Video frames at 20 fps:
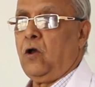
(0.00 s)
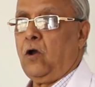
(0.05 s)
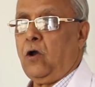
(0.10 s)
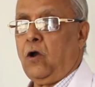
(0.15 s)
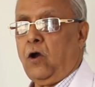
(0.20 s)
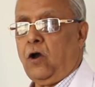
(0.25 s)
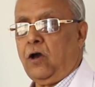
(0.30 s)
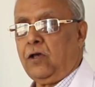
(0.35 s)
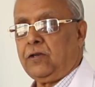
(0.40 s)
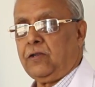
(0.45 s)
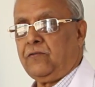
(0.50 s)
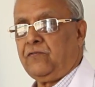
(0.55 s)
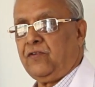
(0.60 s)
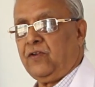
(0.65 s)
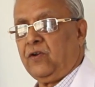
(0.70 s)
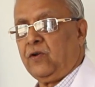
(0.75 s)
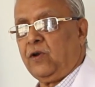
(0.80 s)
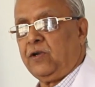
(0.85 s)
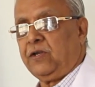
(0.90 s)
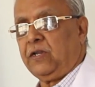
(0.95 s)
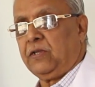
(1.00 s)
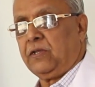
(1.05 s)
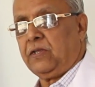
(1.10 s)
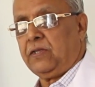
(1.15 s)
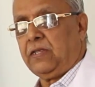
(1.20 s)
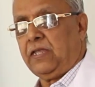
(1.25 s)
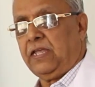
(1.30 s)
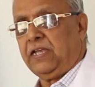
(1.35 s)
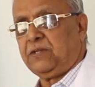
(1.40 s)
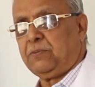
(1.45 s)
or if you have got an
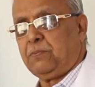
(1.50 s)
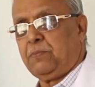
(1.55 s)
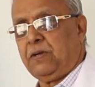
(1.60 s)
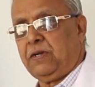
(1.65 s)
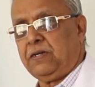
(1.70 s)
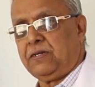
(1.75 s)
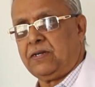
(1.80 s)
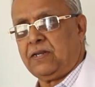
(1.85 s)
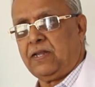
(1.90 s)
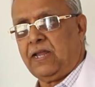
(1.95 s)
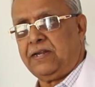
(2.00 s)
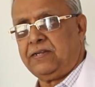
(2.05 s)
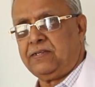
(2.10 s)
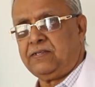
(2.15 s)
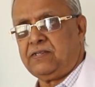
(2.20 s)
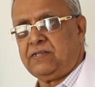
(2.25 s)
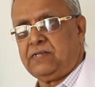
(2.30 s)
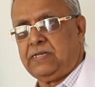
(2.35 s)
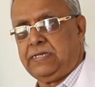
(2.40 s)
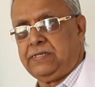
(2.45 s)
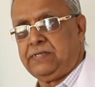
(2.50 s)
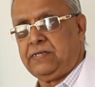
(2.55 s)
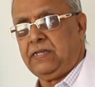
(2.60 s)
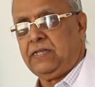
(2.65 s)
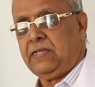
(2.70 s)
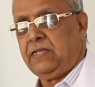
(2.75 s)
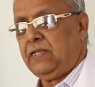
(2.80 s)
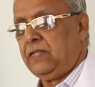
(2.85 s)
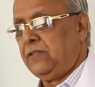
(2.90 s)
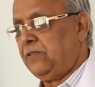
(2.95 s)
expert anesthetist,
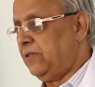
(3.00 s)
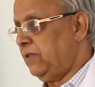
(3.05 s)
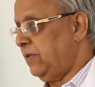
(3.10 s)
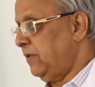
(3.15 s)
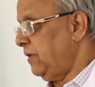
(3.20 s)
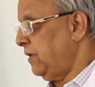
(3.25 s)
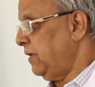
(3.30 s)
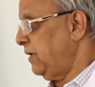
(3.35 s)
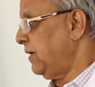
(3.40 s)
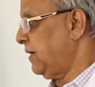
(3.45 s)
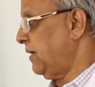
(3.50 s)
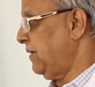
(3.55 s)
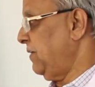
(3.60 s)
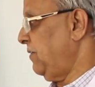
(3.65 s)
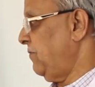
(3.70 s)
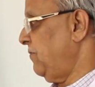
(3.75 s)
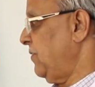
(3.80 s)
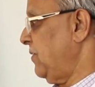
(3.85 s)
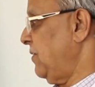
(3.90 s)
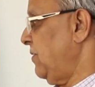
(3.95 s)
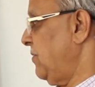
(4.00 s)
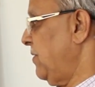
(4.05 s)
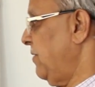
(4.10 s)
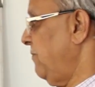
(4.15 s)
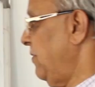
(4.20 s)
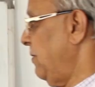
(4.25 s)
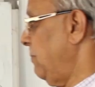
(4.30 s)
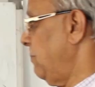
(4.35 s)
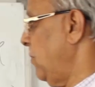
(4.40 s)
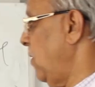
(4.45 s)
you can even give
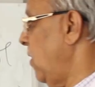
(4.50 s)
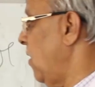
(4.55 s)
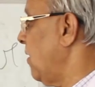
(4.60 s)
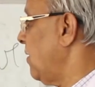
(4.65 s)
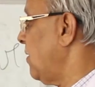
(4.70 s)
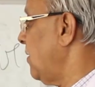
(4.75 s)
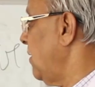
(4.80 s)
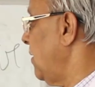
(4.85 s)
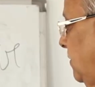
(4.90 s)
a block.